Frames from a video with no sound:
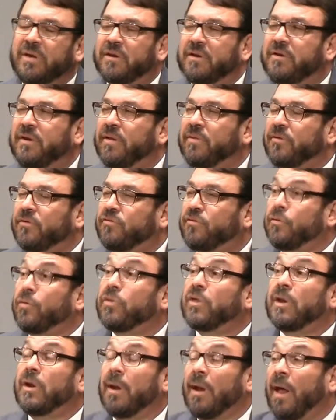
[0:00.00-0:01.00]
need to tell the
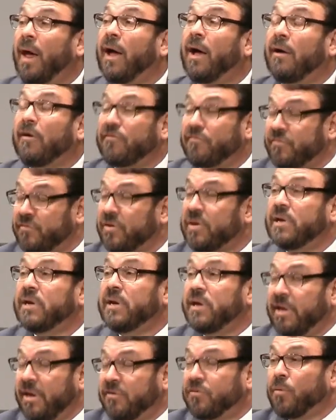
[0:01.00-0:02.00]
truth in love,
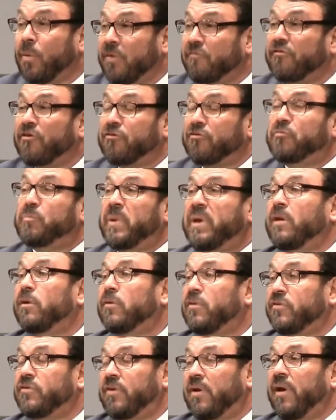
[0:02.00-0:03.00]
is what First
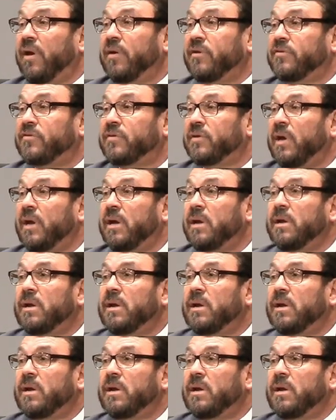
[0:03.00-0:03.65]
Peter says.